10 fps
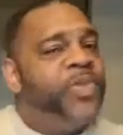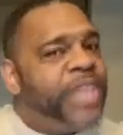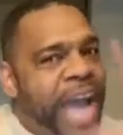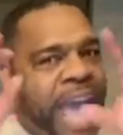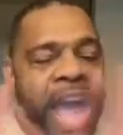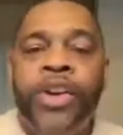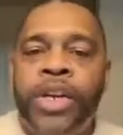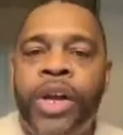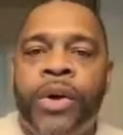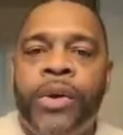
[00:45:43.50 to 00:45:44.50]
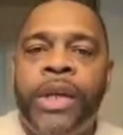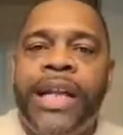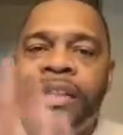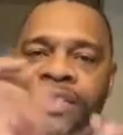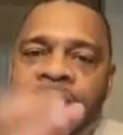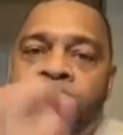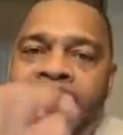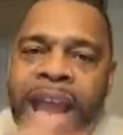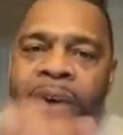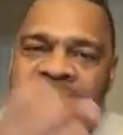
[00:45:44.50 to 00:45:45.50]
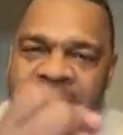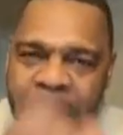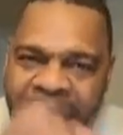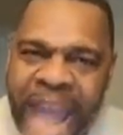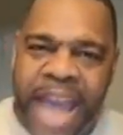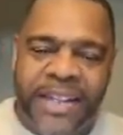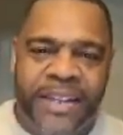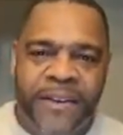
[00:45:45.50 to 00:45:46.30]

to handle someone else's bad,